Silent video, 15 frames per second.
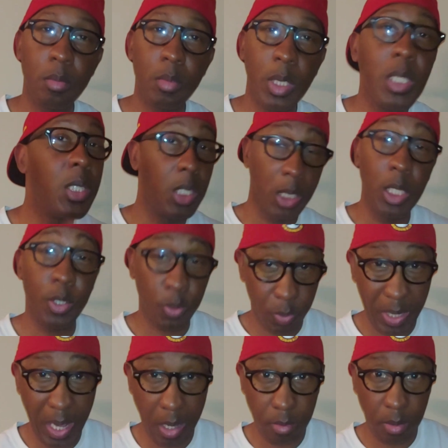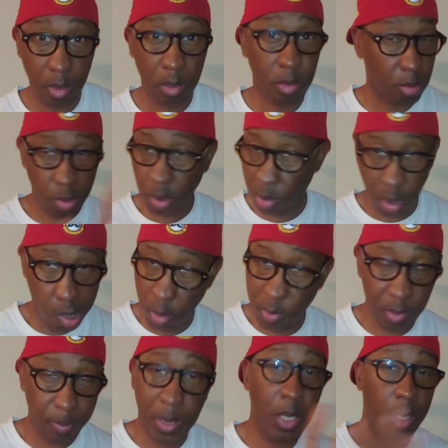He's little down there, so he'll
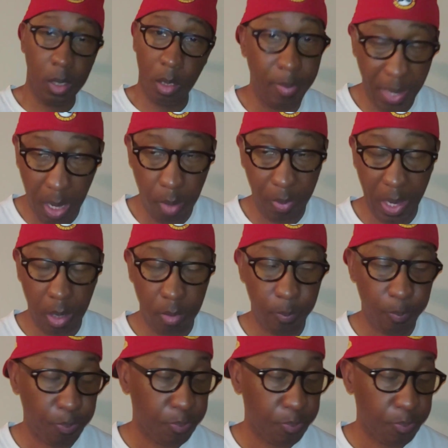always be Lil Bow Wow.